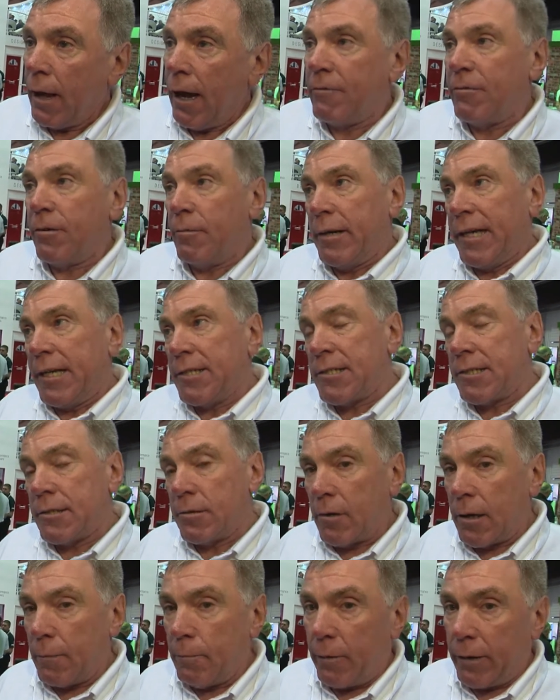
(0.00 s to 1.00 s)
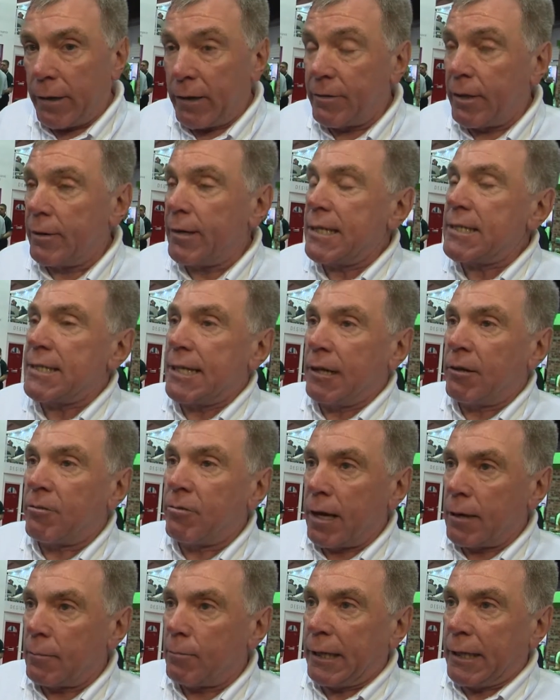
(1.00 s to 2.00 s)
And from an installer point of view, it's
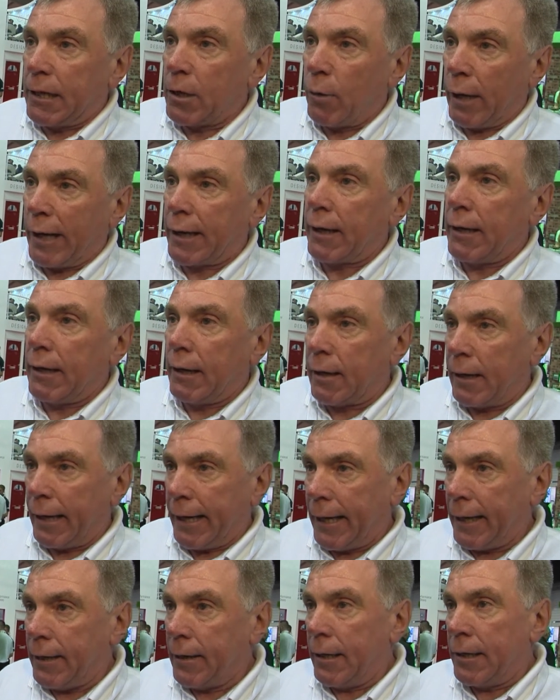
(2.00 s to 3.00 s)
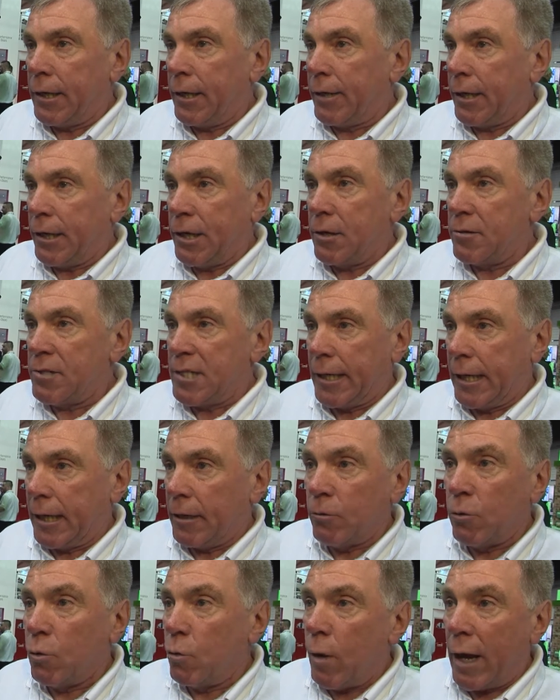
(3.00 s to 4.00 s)
incredibly quick and clean and you can use it in
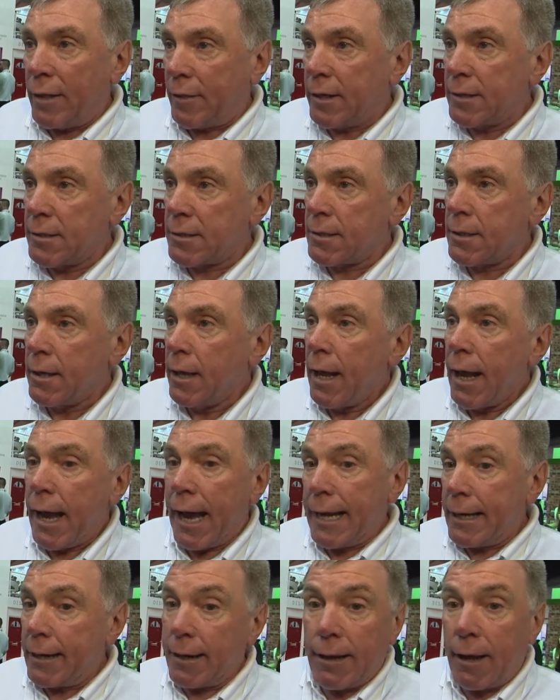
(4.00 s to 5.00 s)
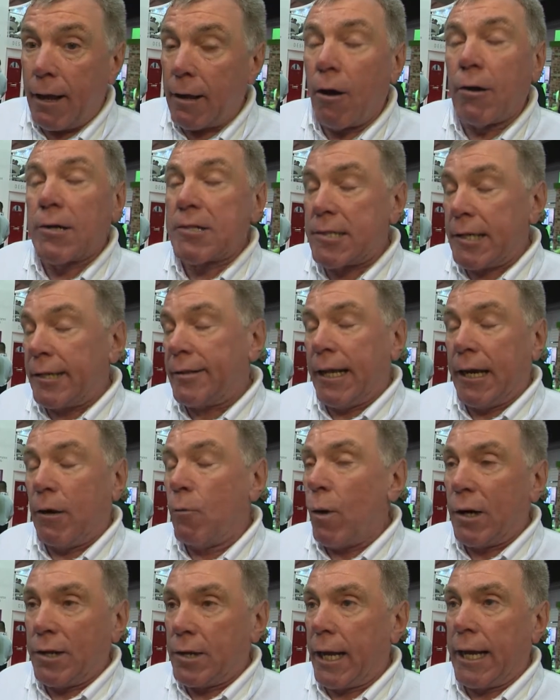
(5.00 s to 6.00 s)
all weathers. And I honestly think
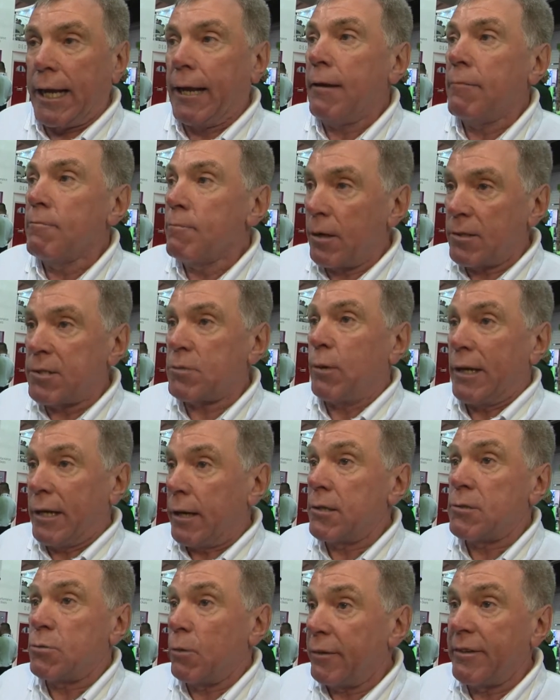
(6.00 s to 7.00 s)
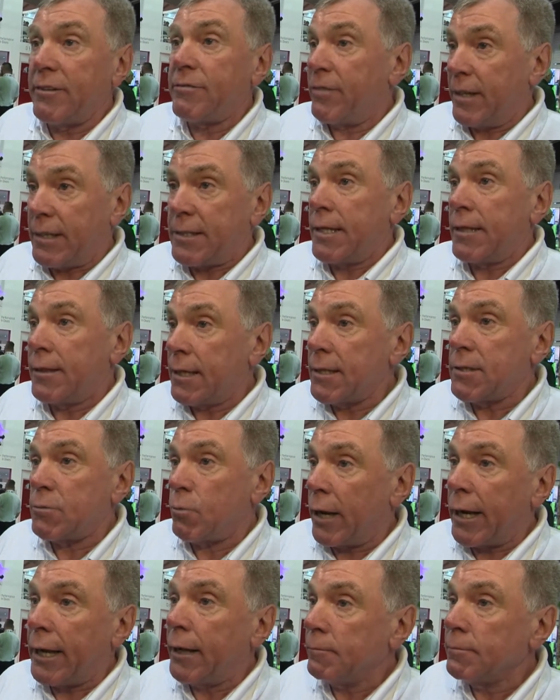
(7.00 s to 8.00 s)
one day most windows will be fitted this
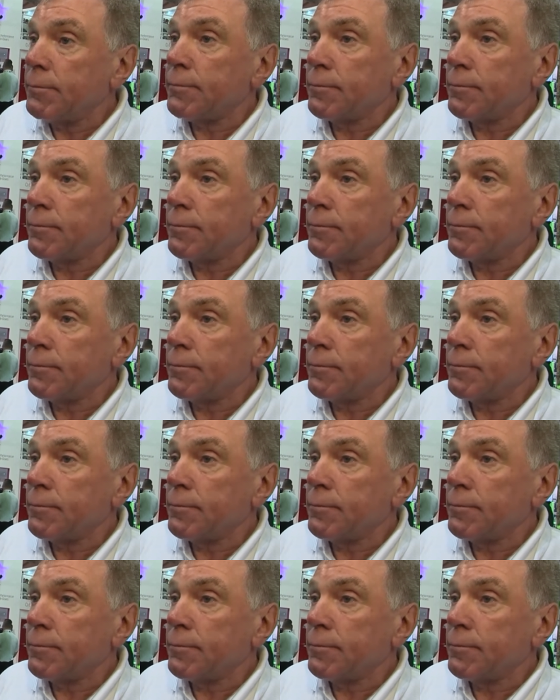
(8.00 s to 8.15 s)
way.